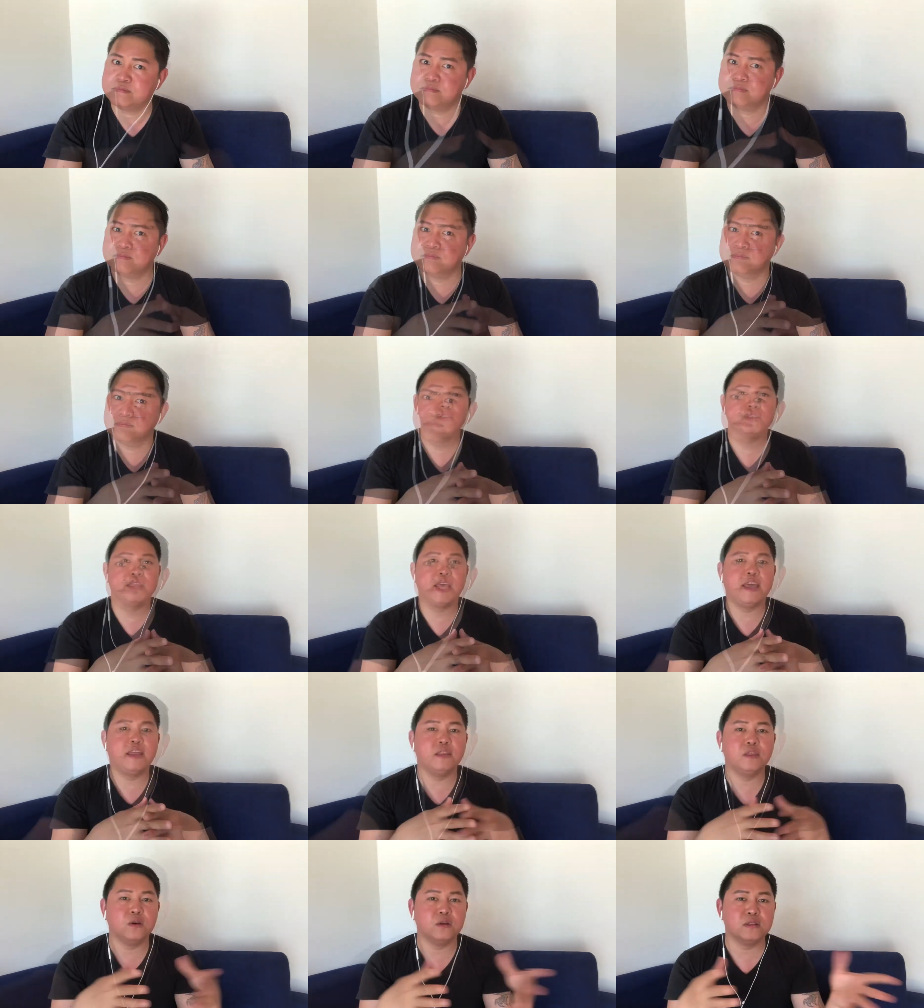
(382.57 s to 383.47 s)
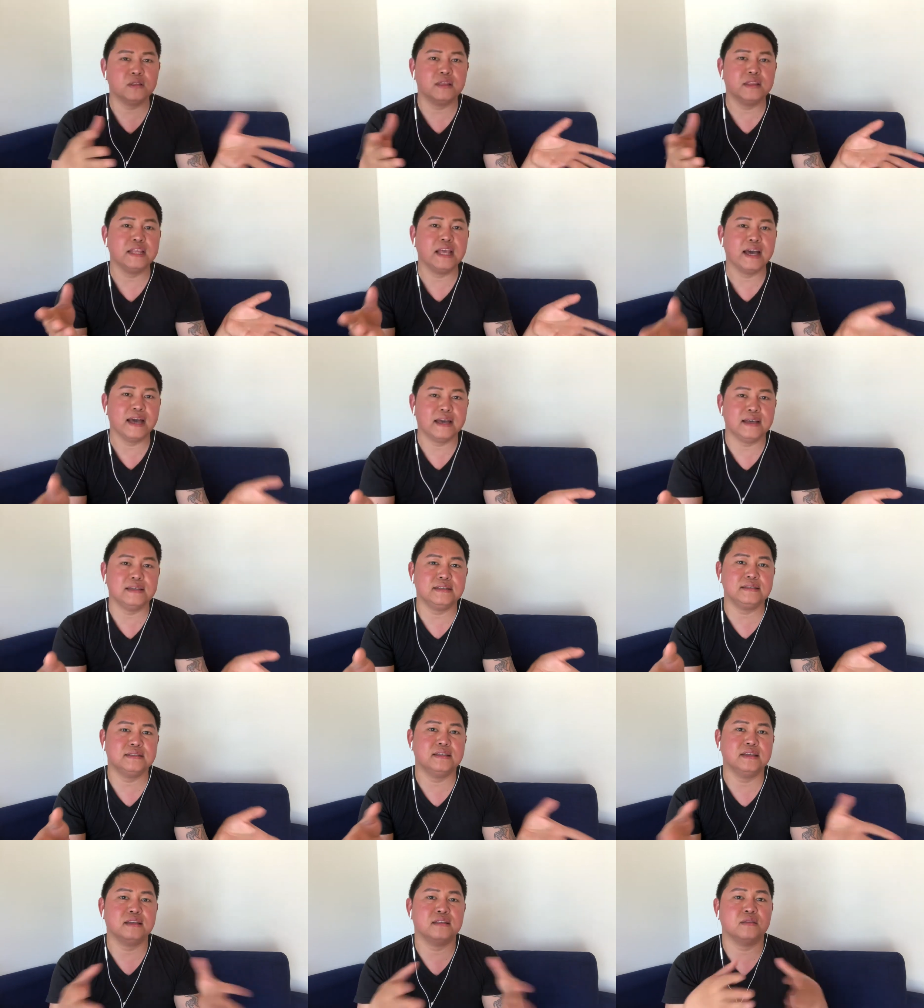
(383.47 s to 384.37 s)
So take note guys
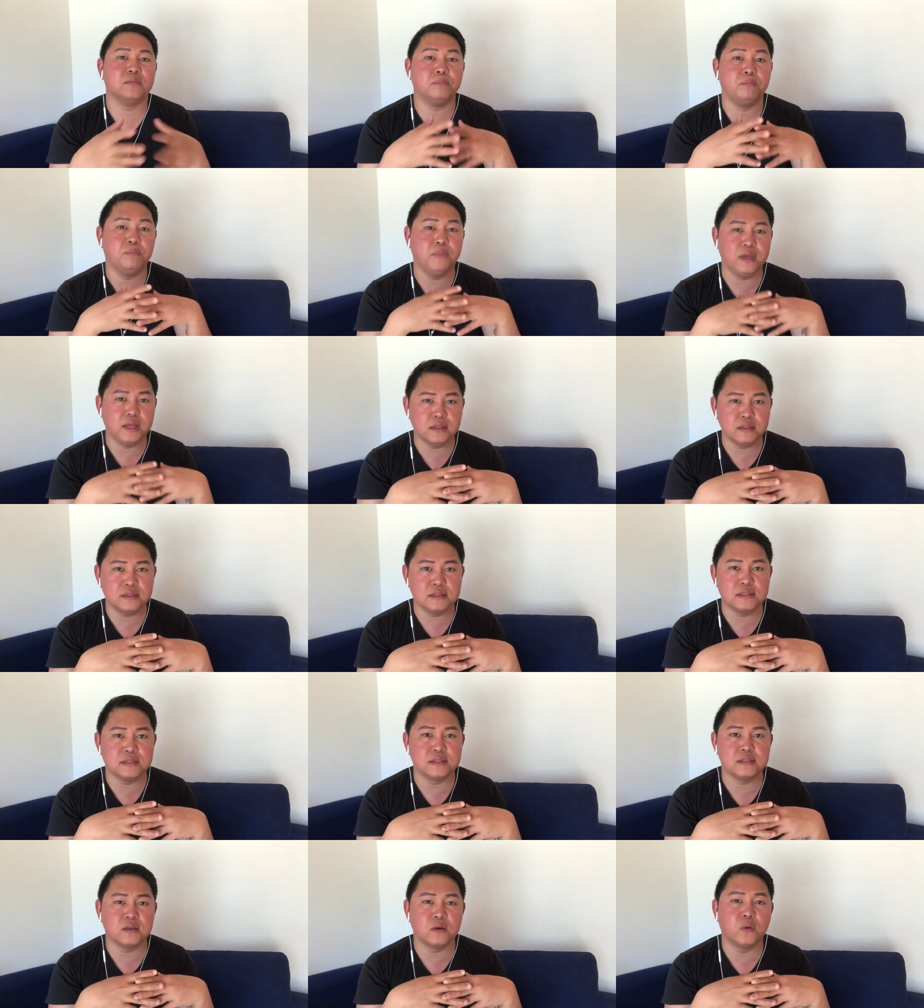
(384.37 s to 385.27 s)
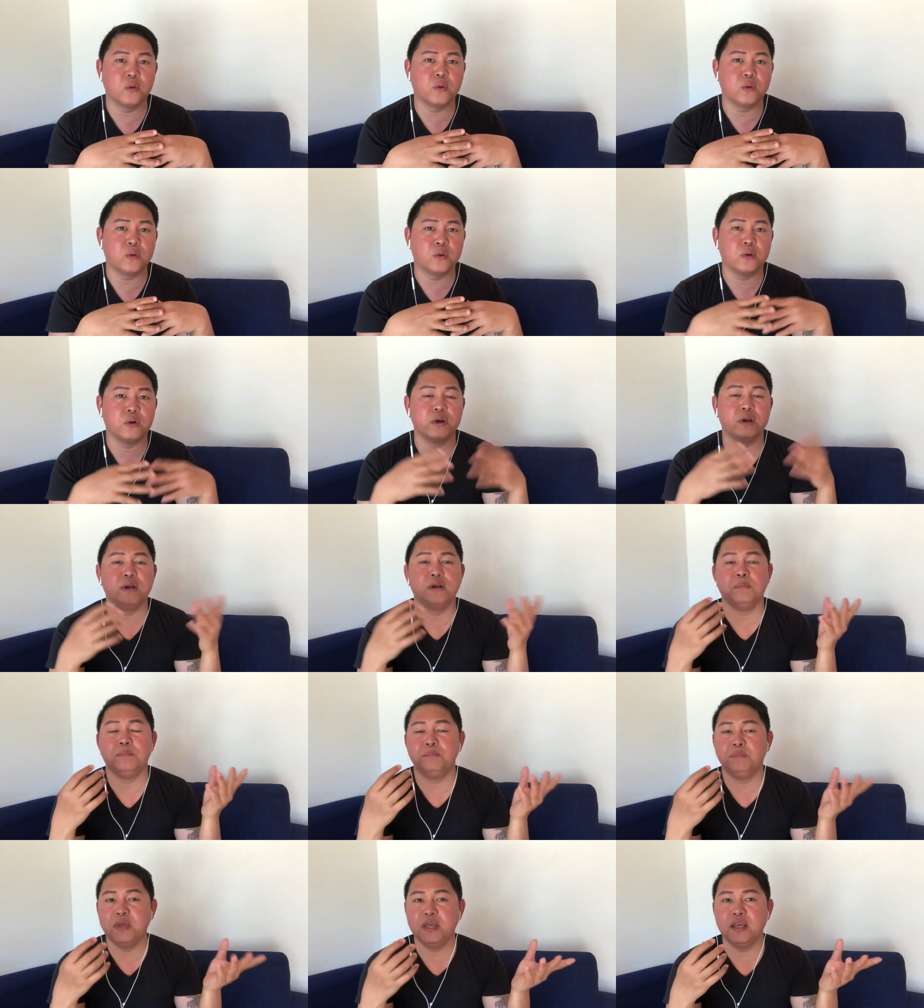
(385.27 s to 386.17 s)
that BITS or
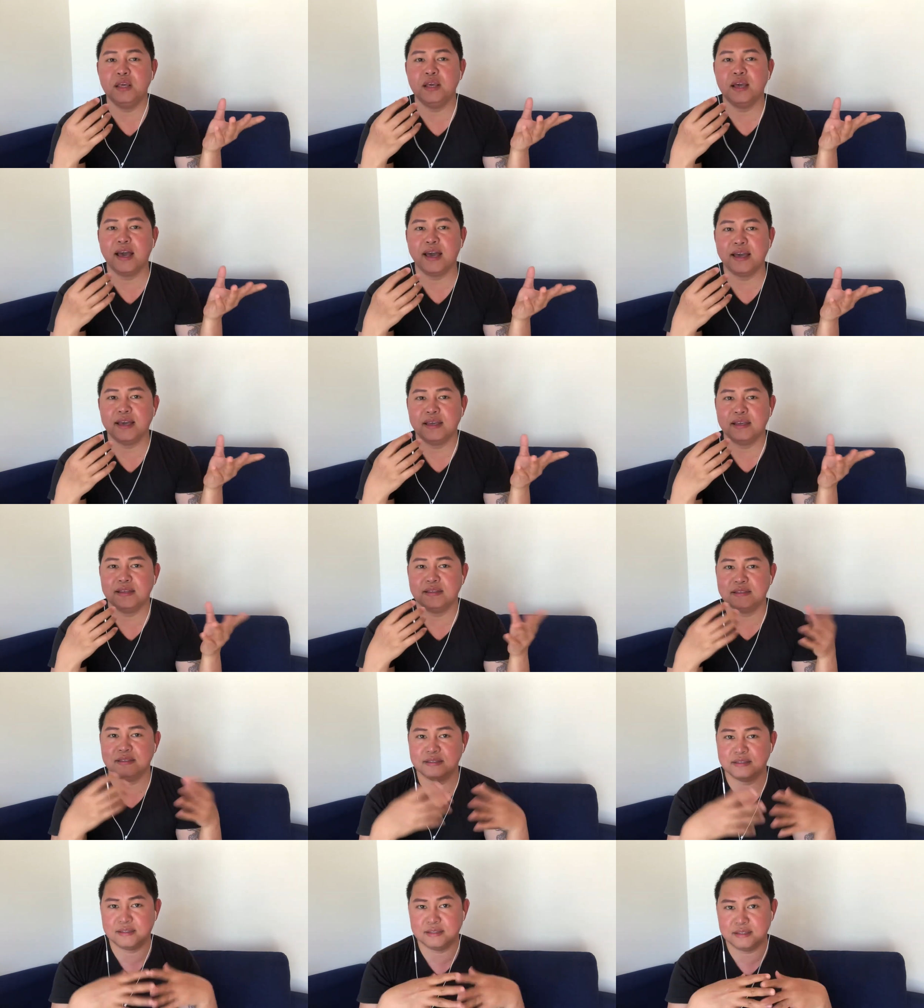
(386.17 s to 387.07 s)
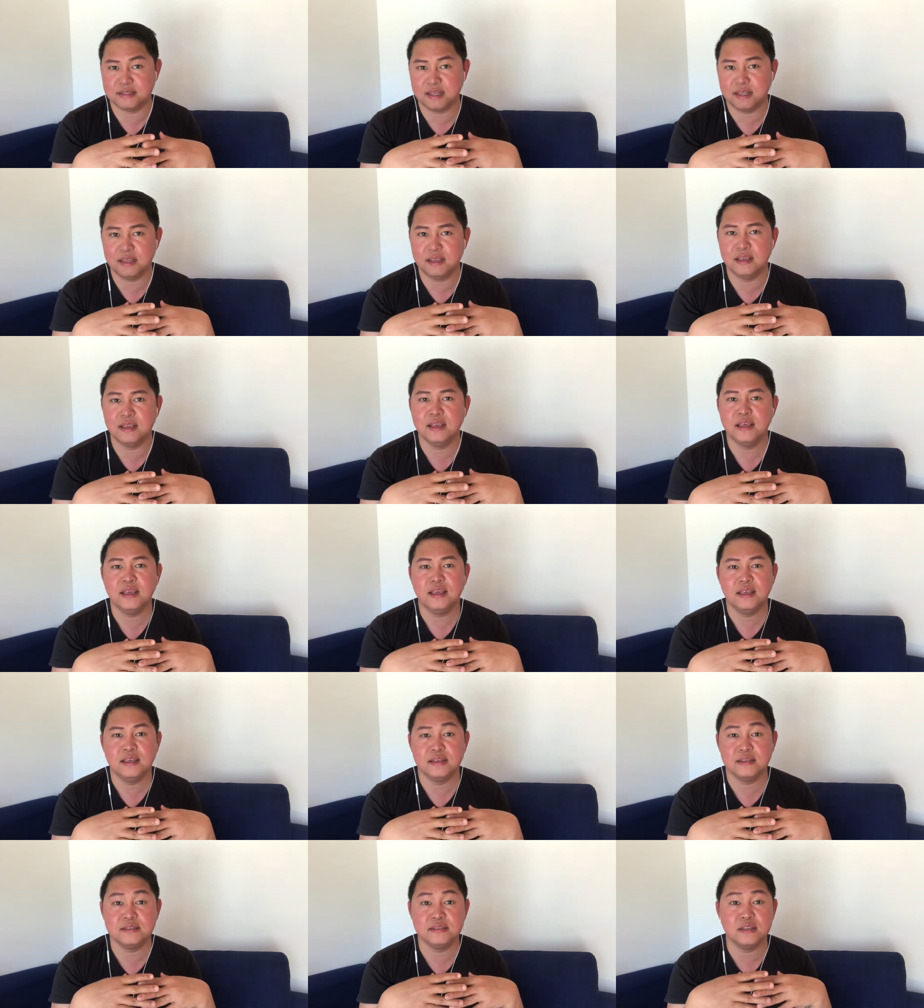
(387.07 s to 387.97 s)
BIC
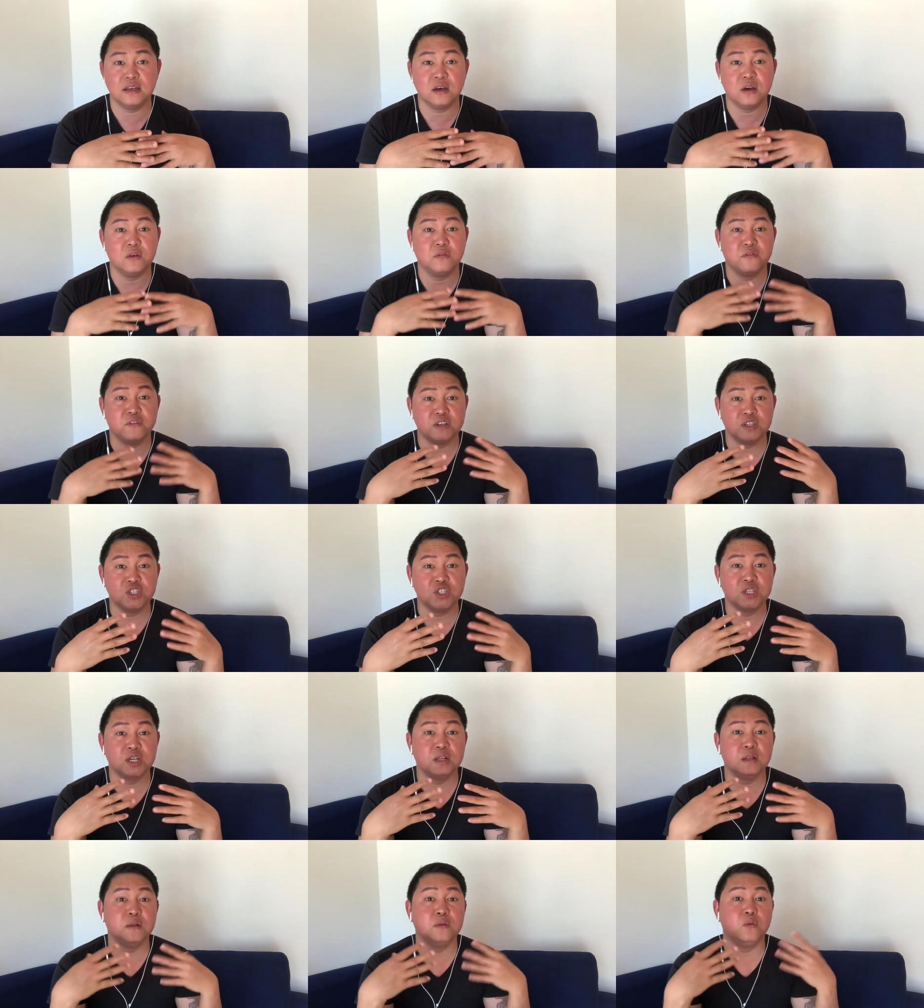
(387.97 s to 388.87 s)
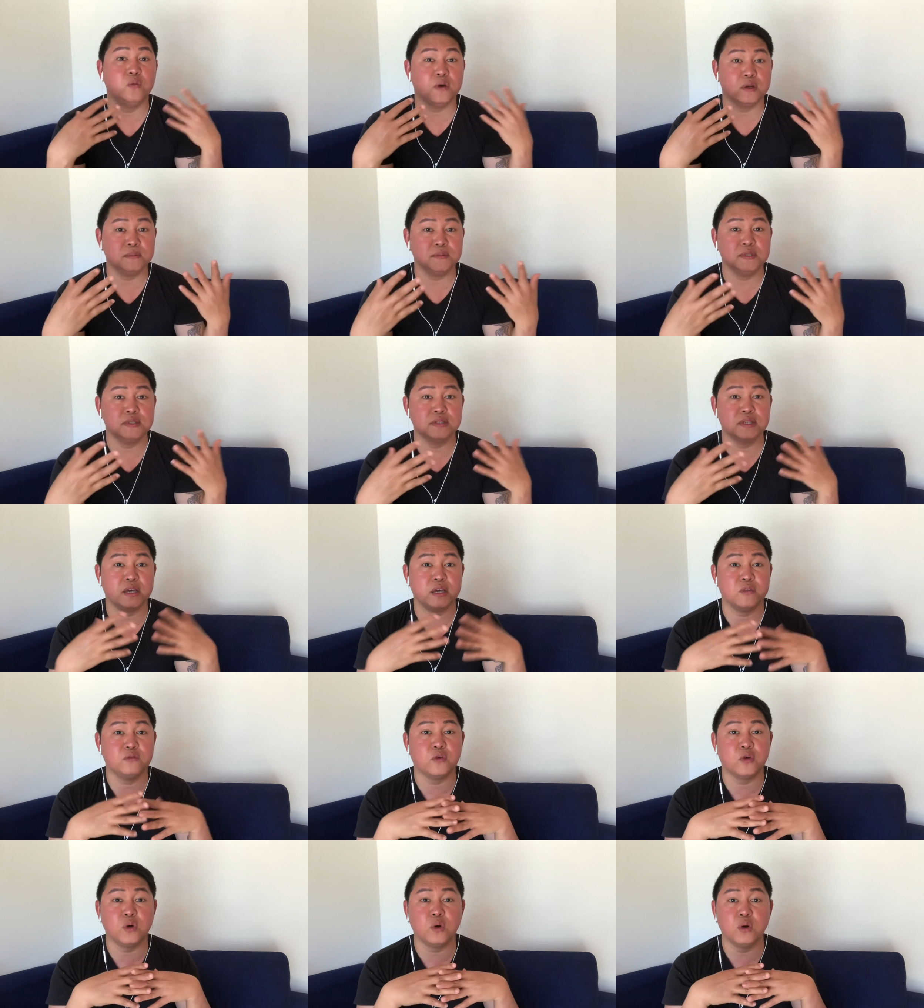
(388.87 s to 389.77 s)
is the official website
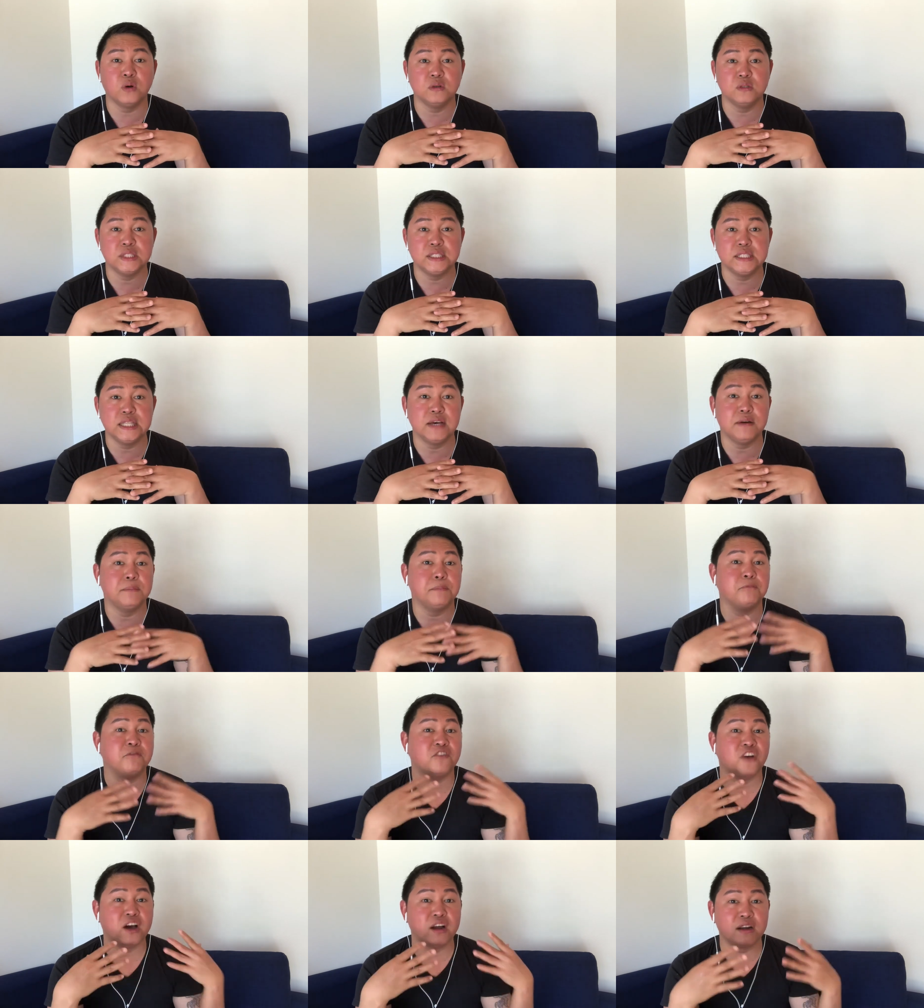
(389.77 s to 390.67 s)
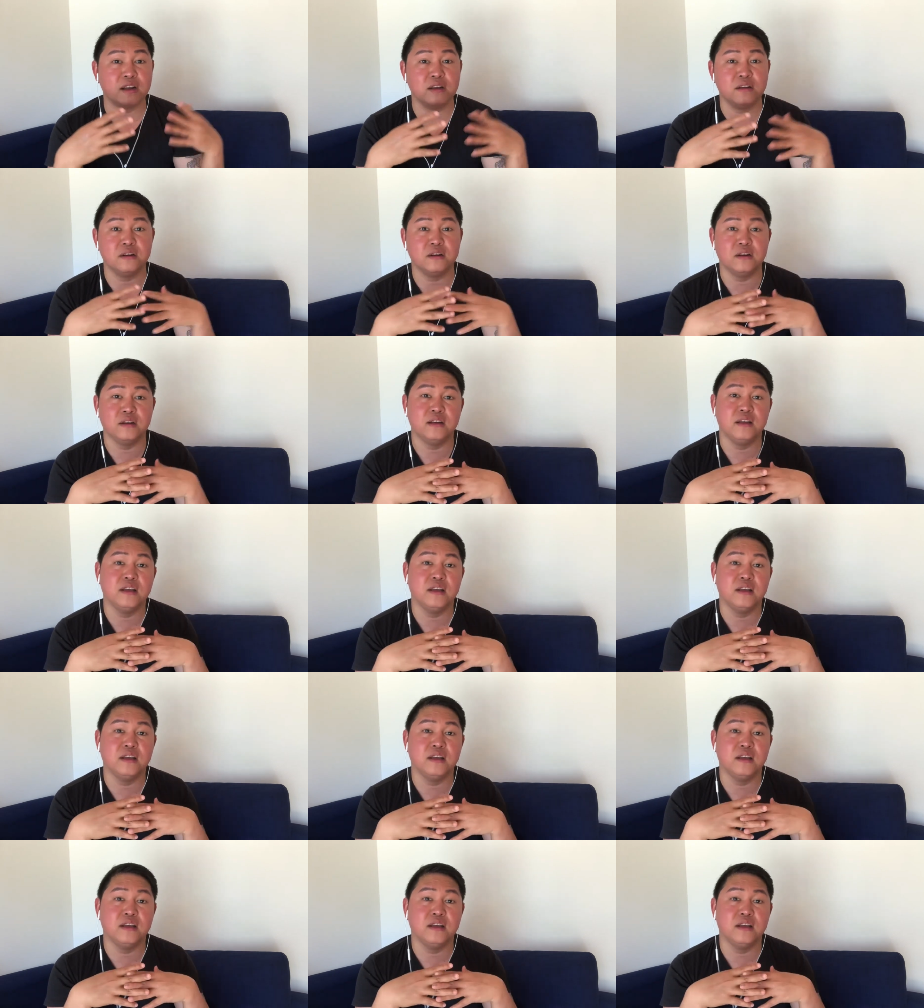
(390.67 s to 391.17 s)
for all the foreigner